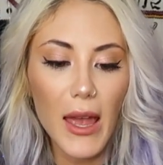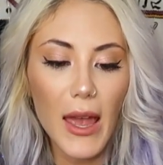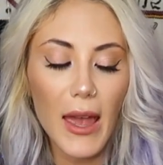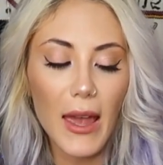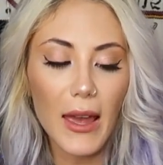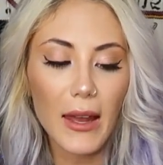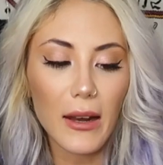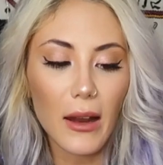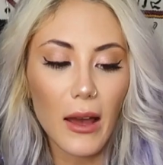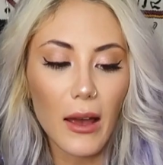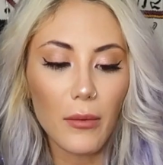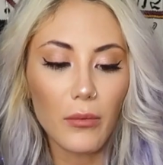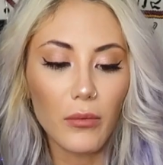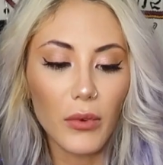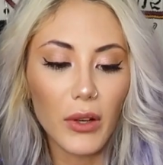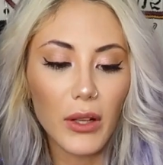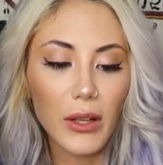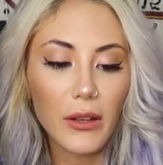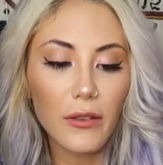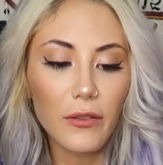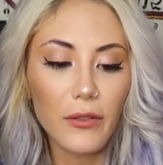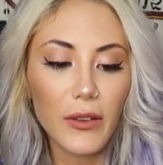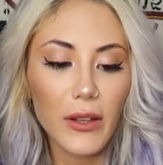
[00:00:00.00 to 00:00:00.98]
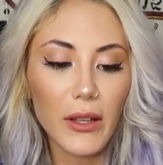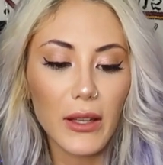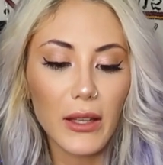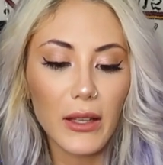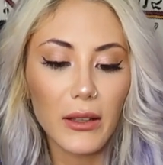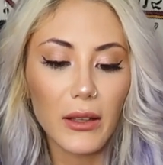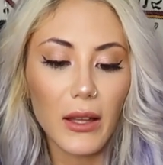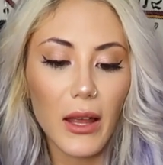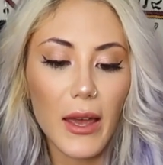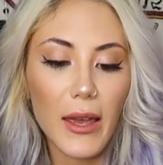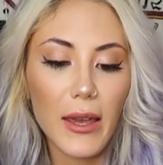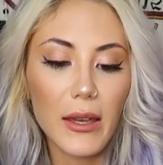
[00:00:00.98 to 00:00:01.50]
And I'm really
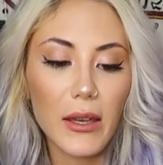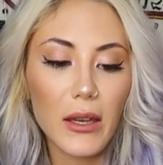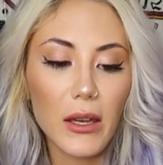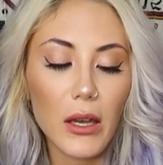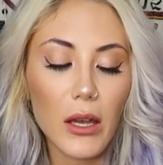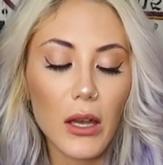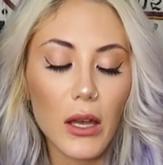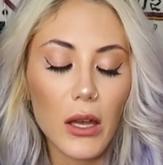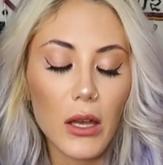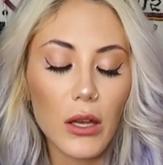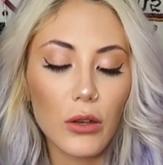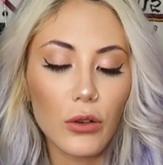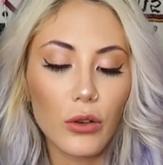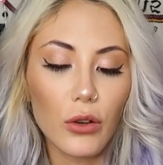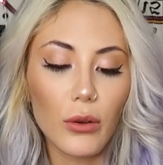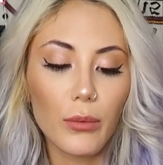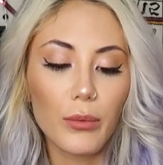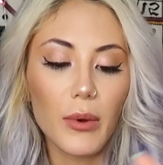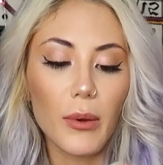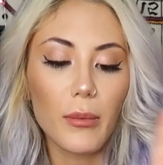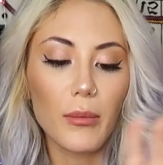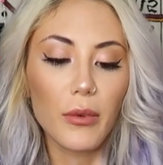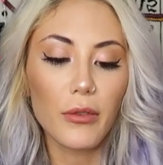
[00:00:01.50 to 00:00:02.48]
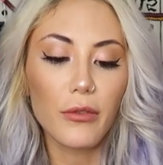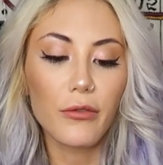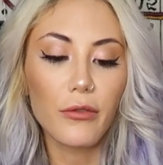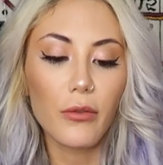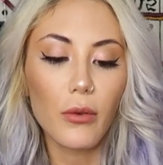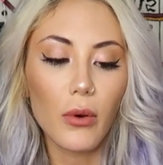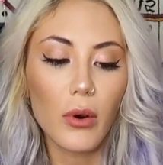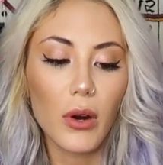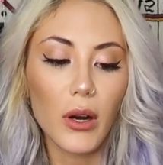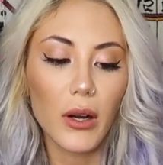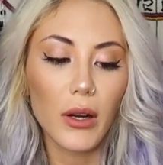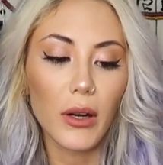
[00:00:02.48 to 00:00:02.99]
feeling like group number
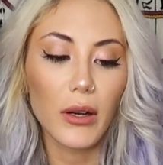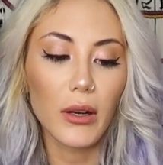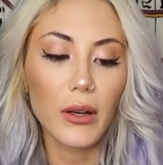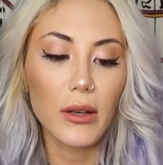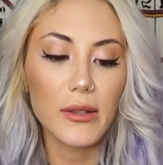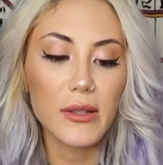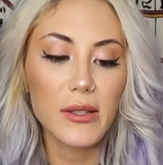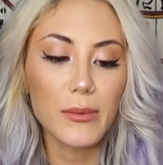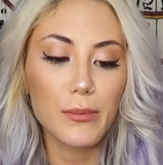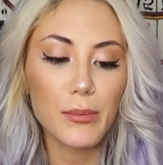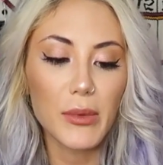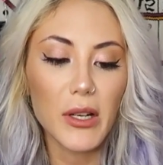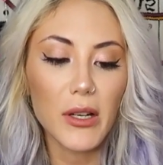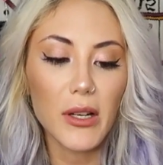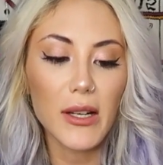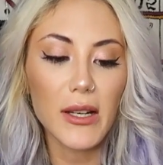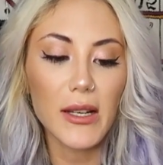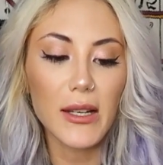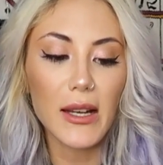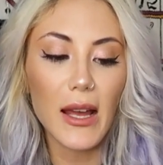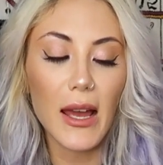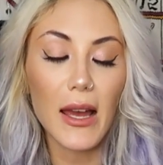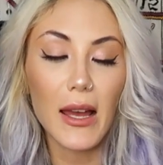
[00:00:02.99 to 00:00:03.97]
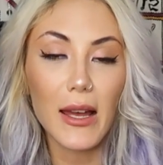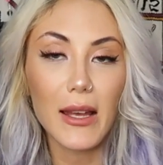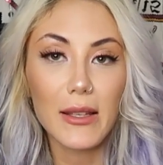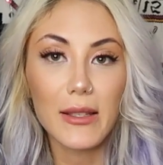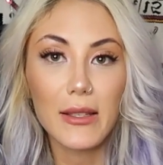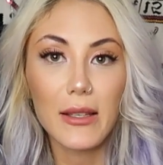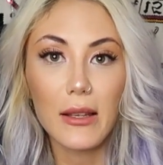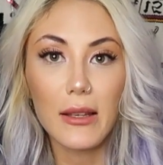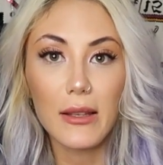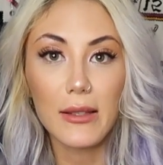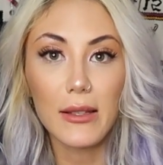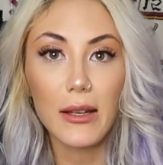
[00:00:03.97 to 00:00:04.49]
four spirit
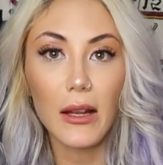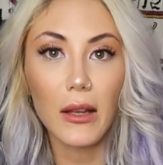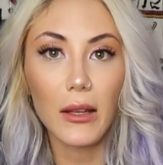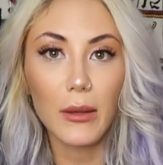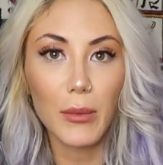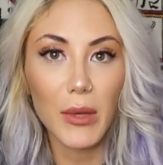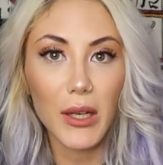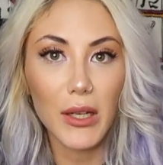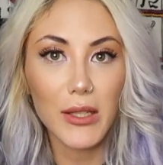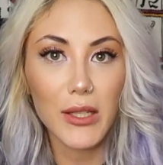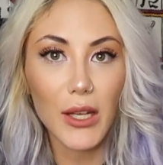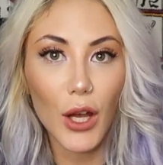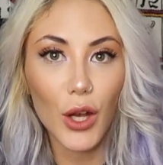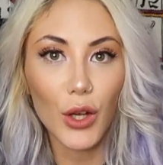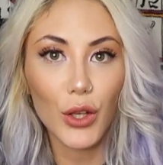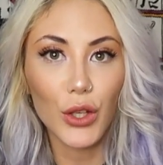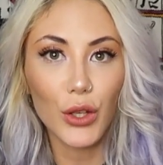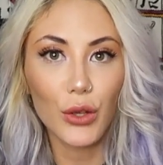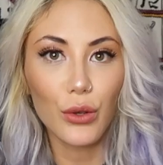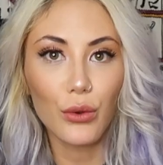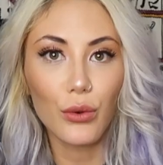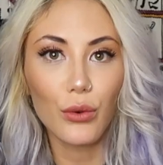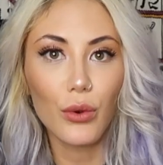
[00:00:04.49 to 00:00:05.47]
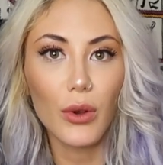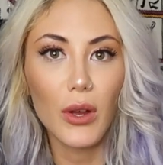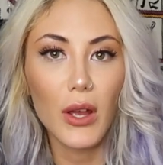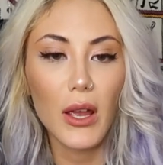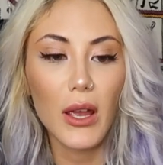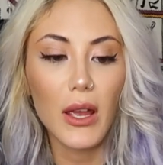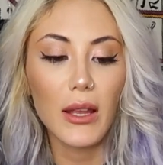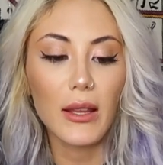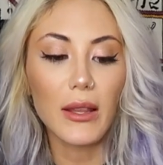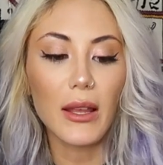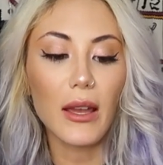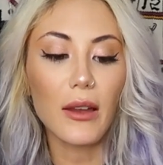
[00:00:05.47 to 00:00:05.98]
has is telling me to tell you
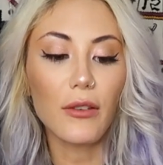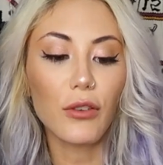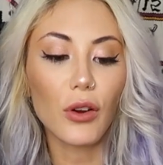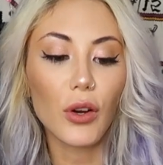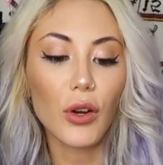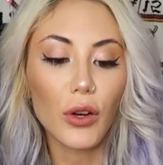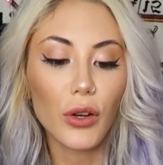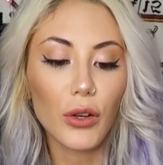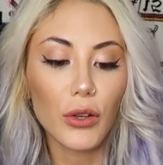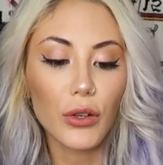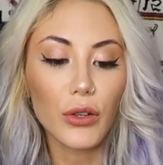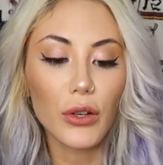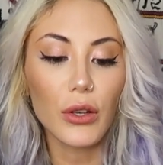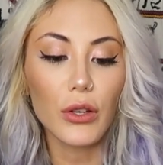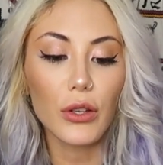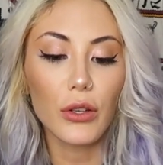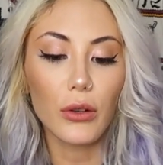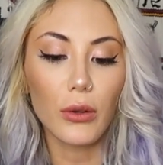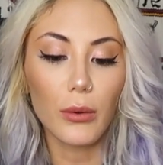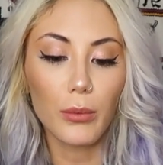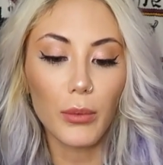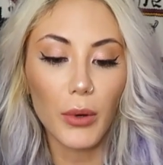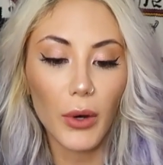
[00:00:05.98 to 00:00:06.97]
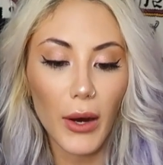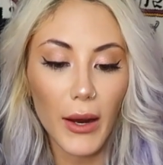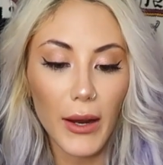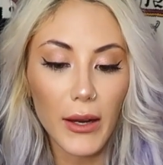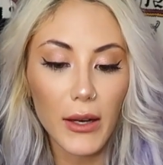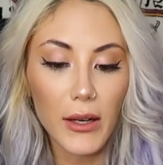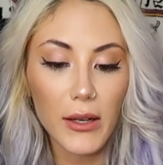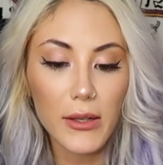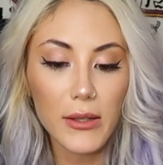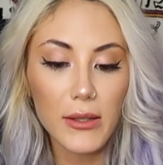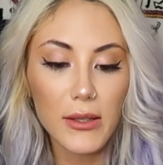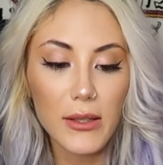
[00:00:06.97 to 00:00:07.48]
they have heard your
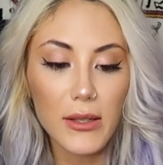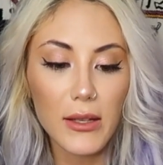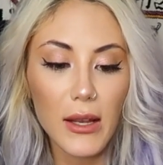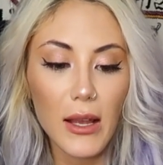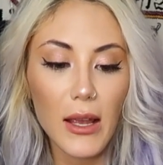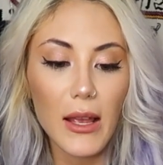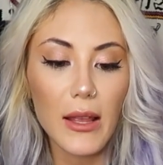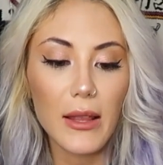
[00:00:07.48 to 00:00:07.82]
prayers